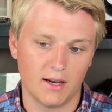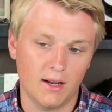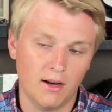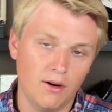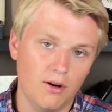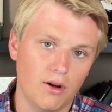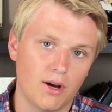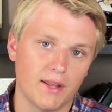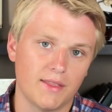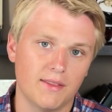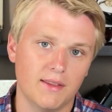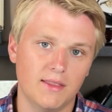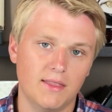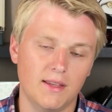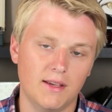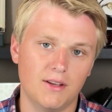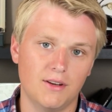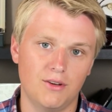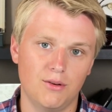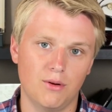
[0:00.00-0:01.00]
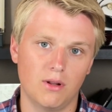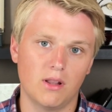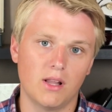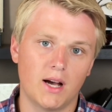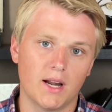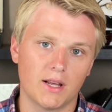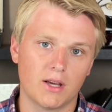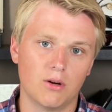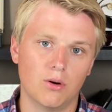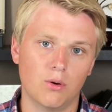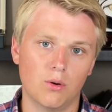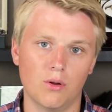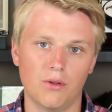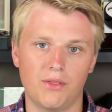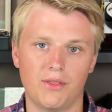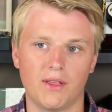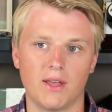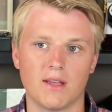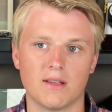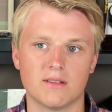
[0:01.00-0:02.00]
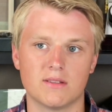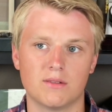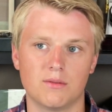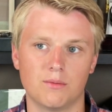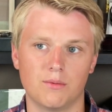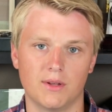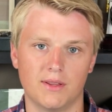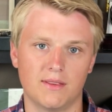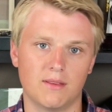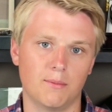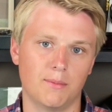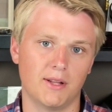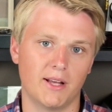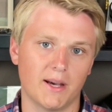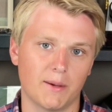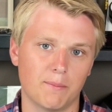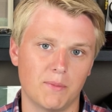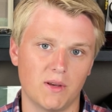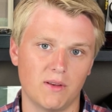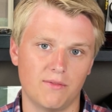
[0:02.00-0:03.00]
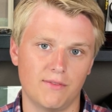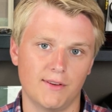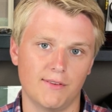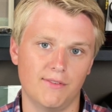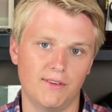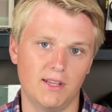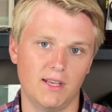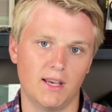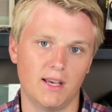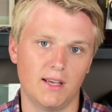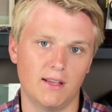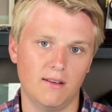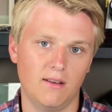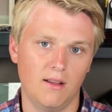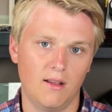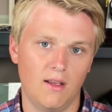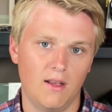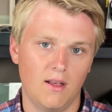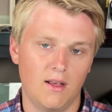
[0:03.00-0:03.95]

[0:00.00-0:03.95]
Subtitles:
I don't know. I think they could do a lot of cool things with the Black Bay 58